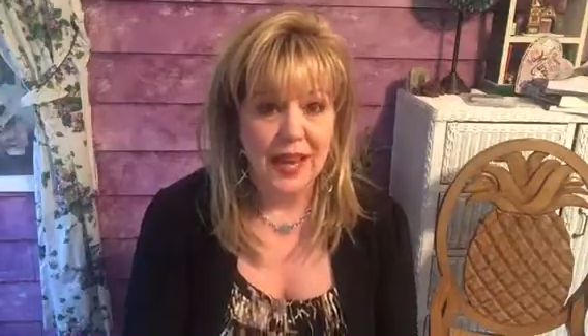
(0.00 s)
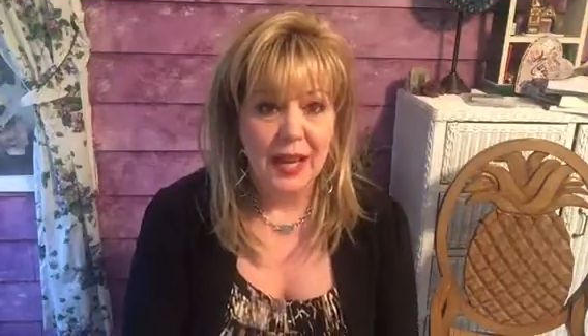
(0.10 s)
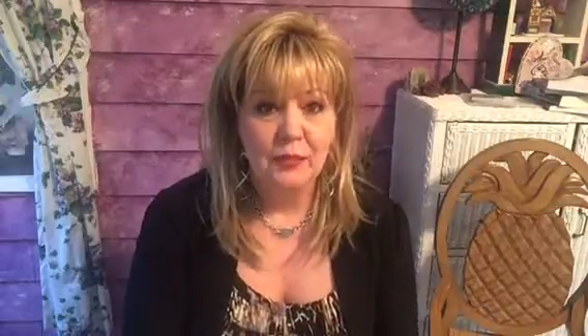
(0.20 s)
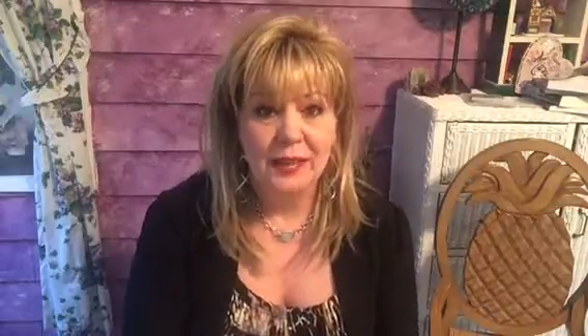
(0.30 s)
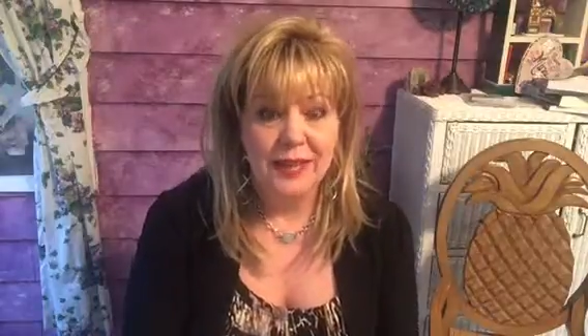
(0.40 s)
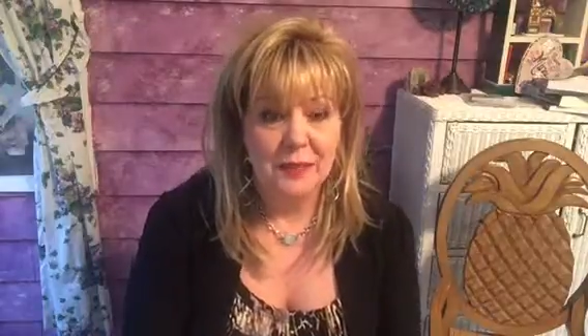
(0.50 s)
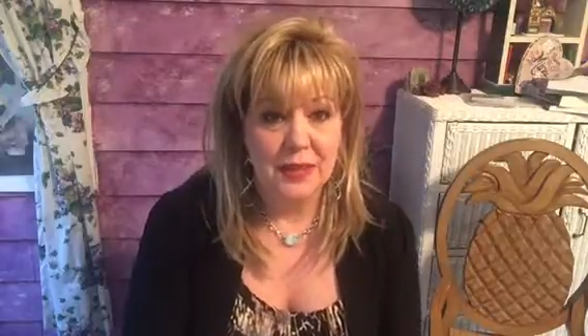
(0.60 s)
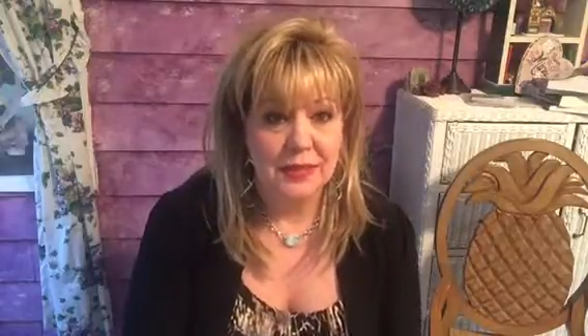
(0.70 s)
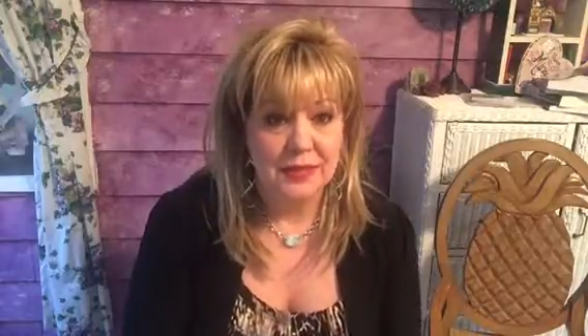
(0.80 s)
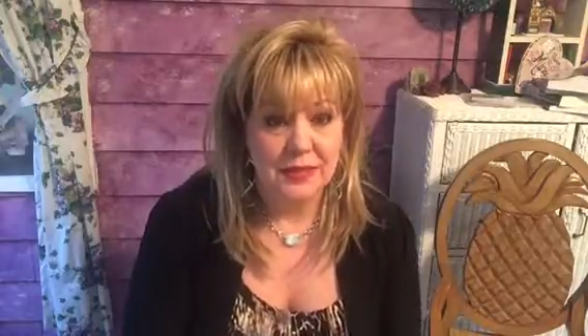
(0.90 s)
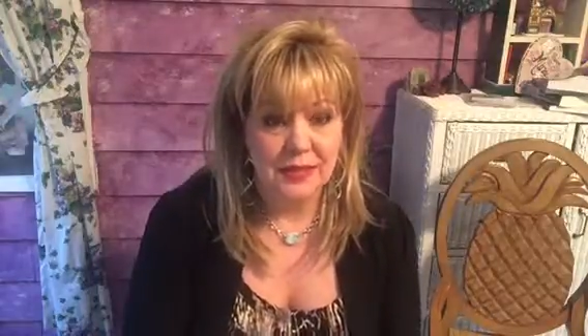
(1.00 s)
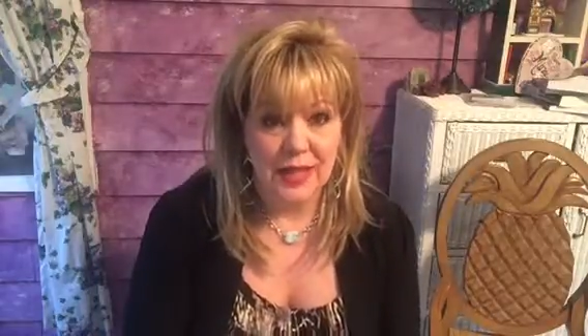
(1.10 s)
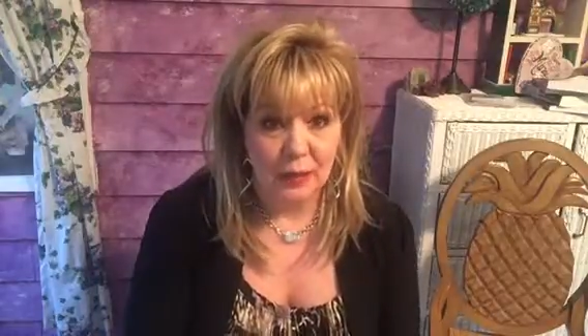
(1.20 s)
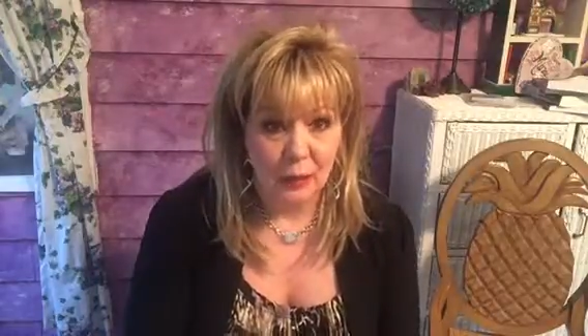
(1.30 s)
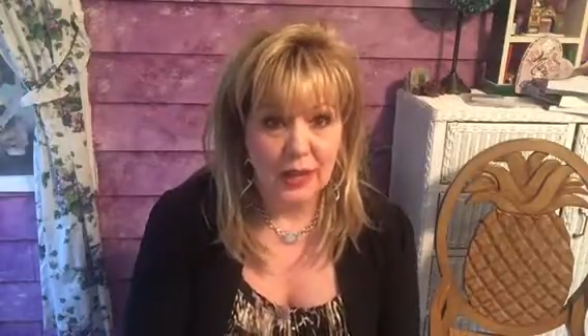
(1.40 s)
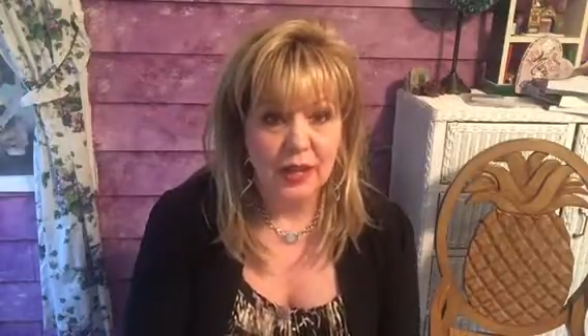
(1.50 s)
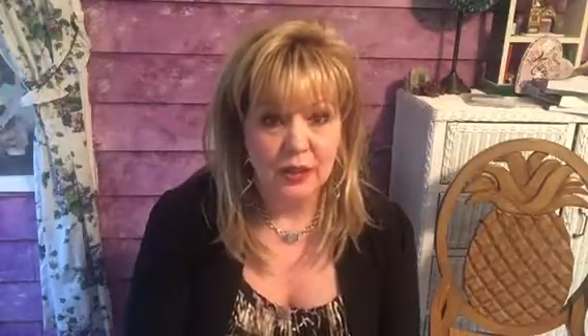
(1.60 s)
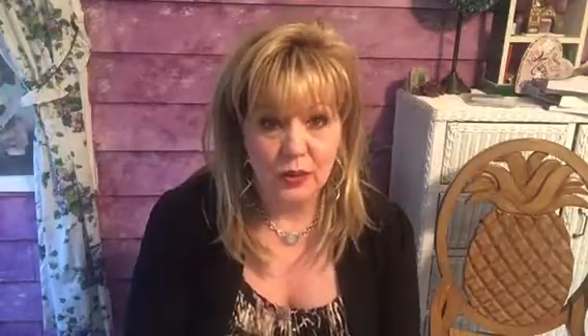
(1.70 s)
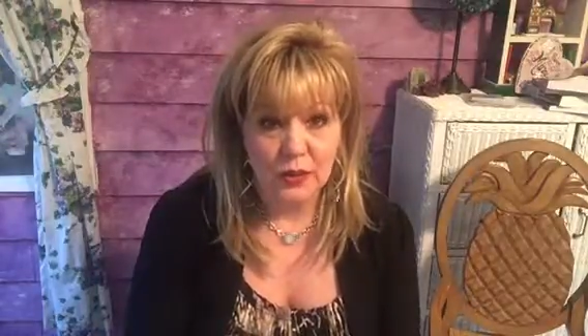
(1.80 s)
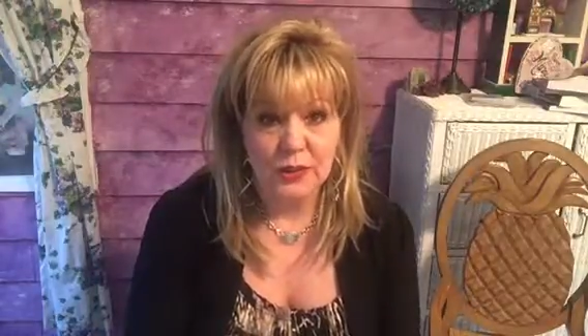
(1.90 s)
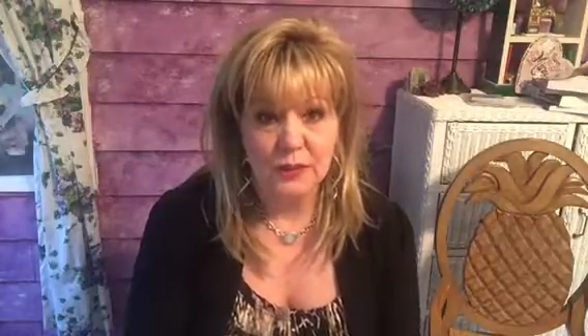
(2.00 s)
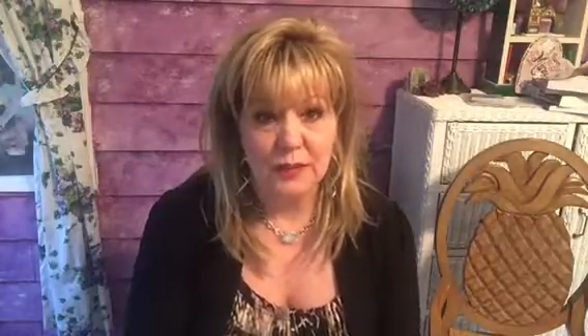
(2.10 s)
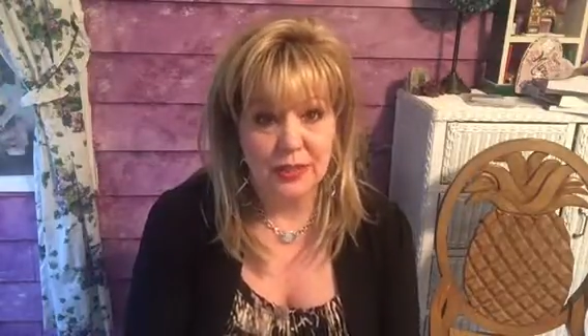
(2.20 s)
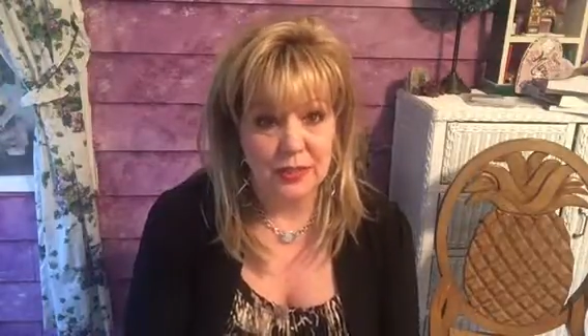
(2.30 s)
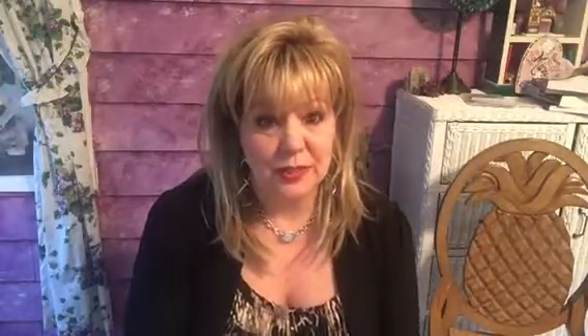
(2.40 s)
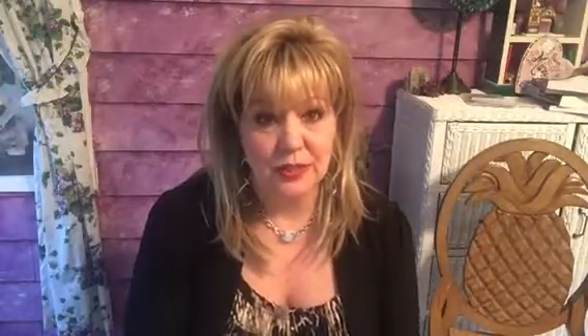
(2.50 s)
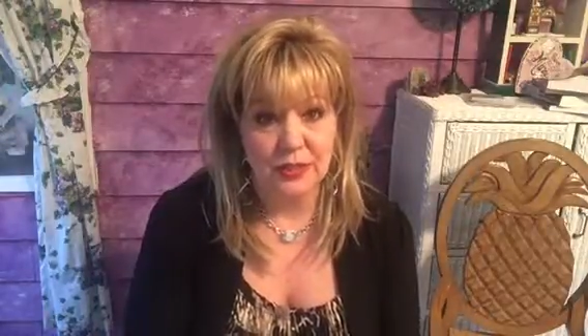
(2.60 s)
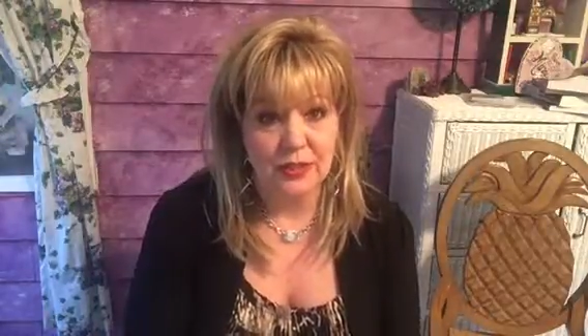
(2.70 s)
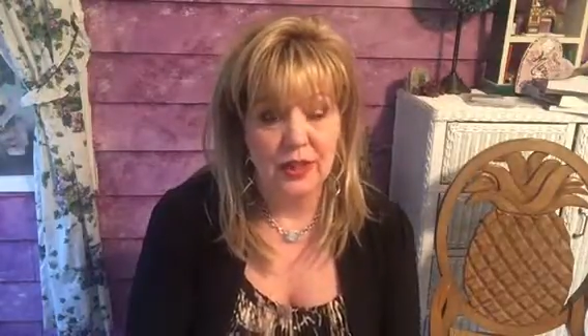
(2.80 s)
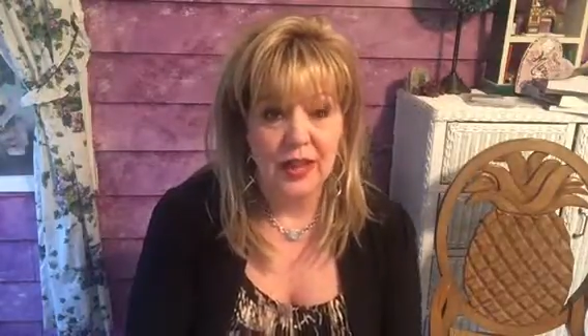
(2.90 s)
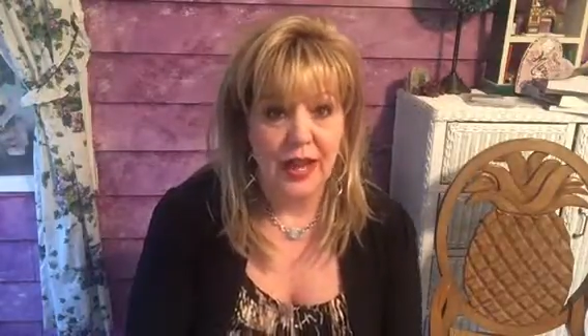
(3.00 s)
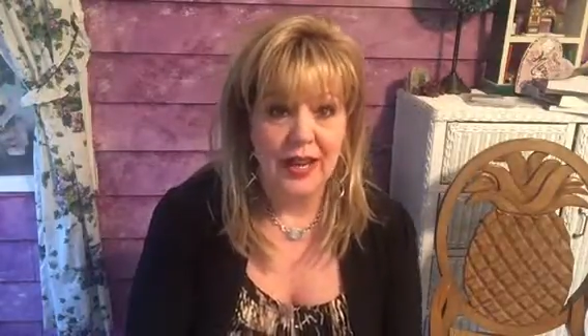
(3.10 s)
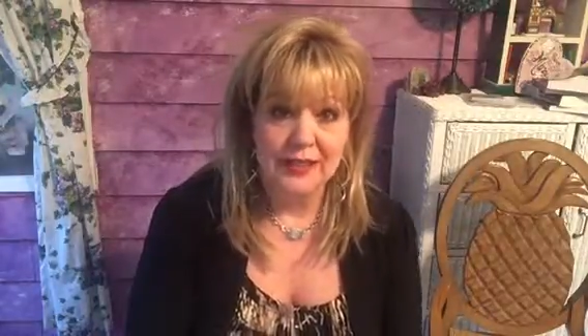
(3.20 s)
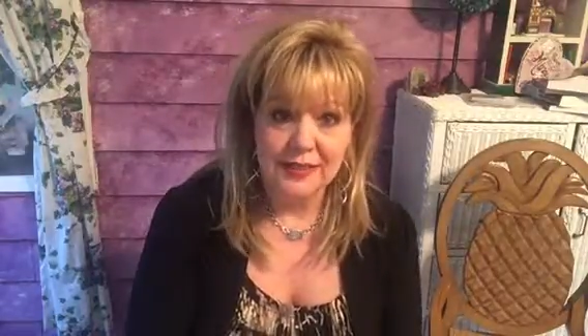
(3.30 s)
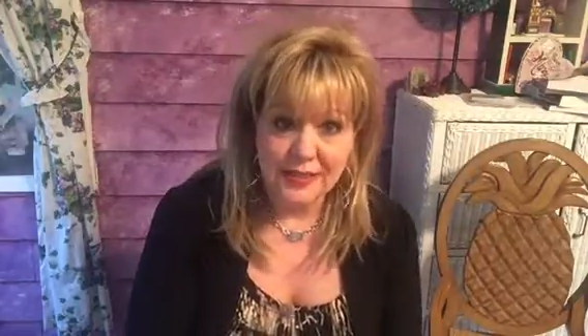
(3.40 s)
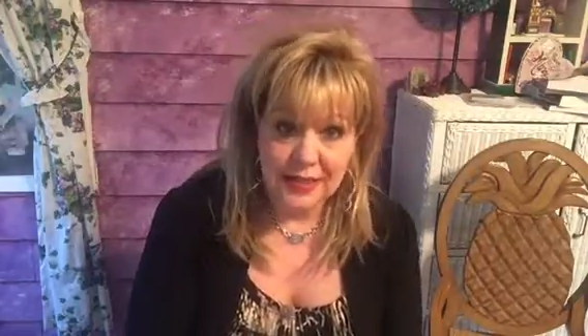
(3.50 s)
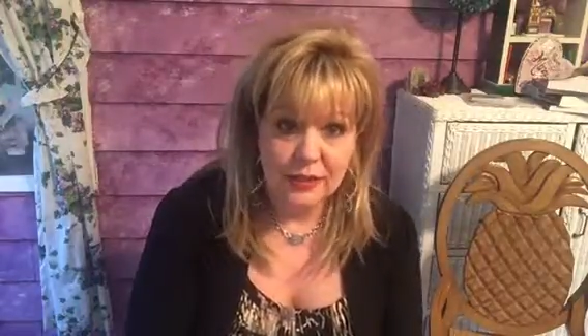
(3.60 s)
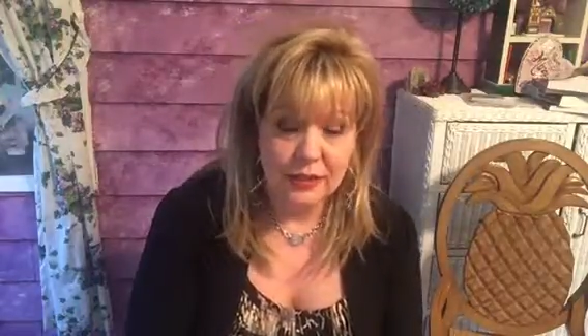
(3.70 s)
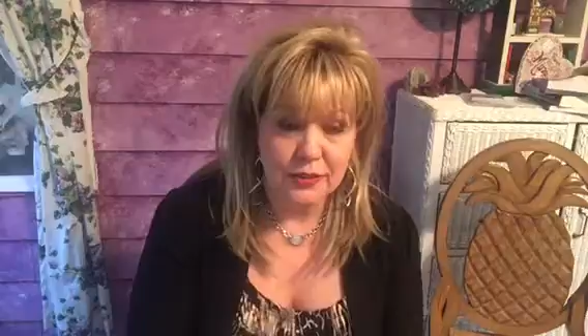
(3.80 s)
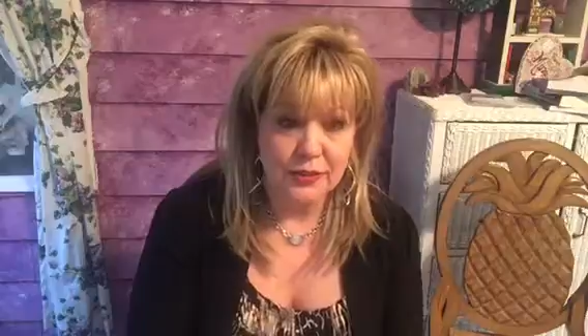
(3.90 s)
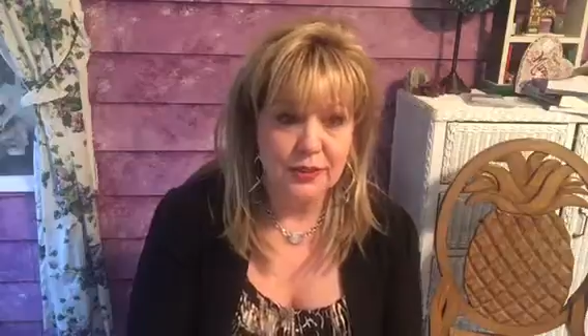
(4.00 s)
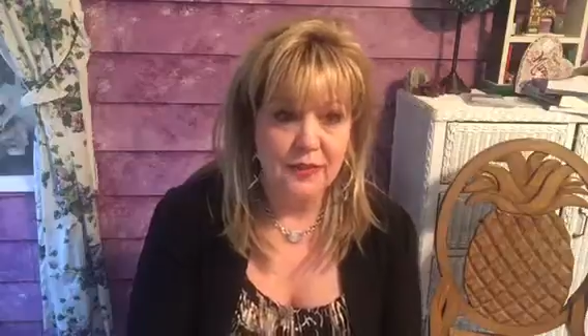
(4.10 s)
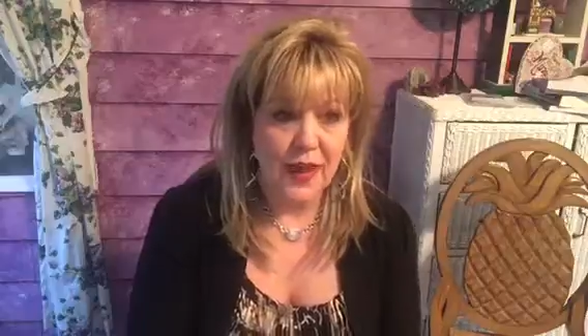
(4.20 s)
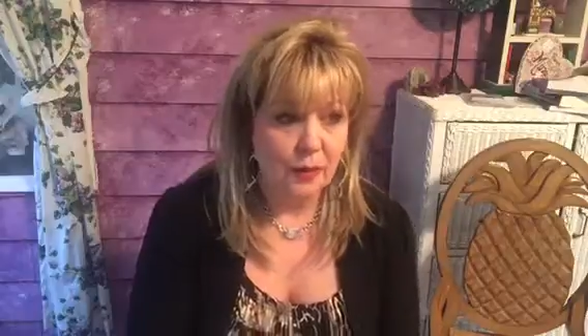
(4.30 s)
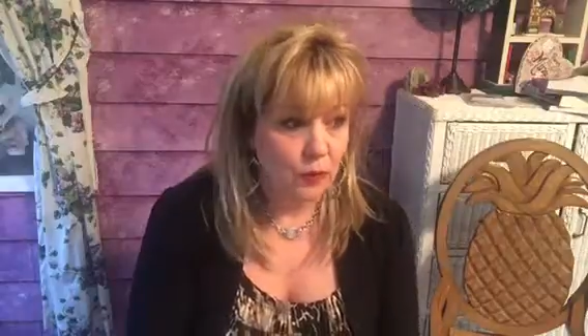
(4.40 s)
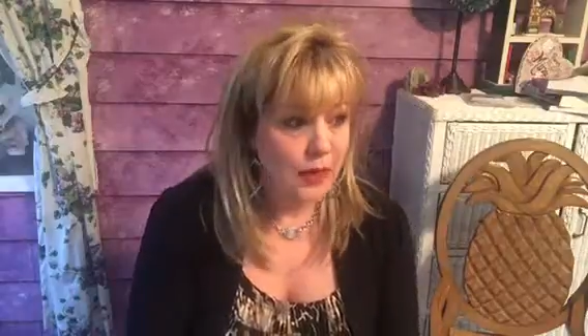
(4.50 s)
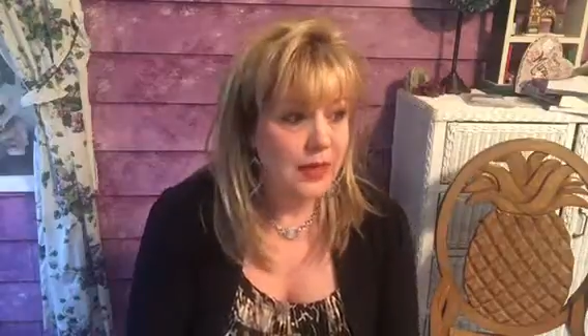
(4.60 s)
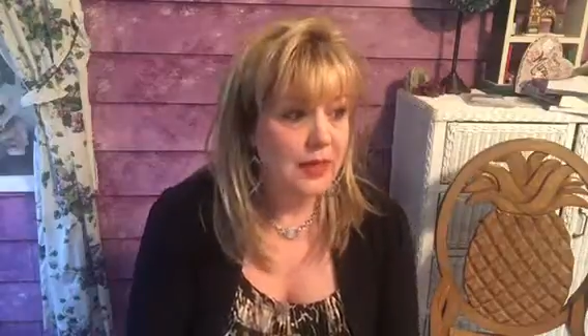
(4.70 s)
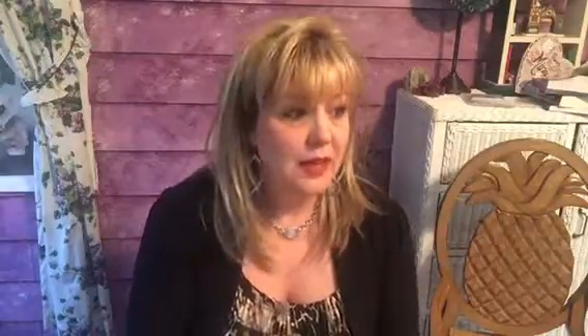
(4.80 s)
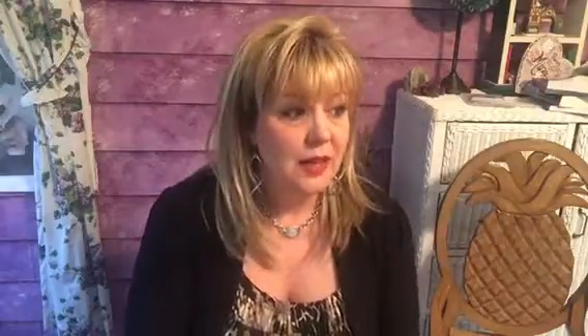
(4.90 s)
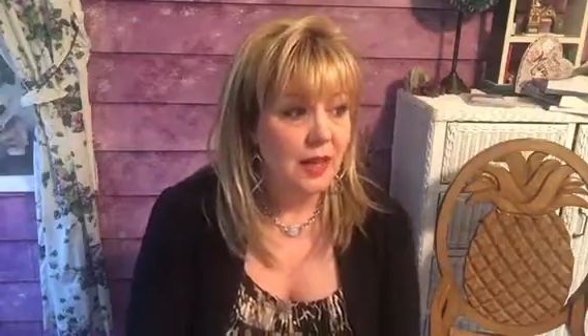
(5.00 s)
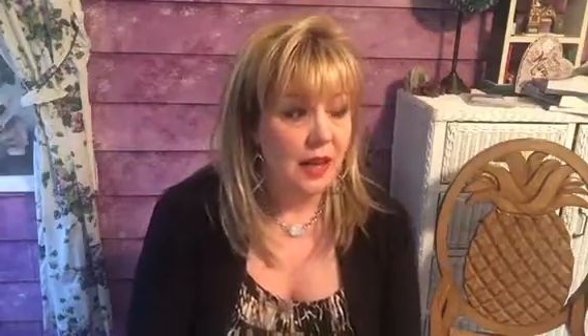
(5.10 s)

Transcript: And what that means is that we are going to make sure, as leaders, that we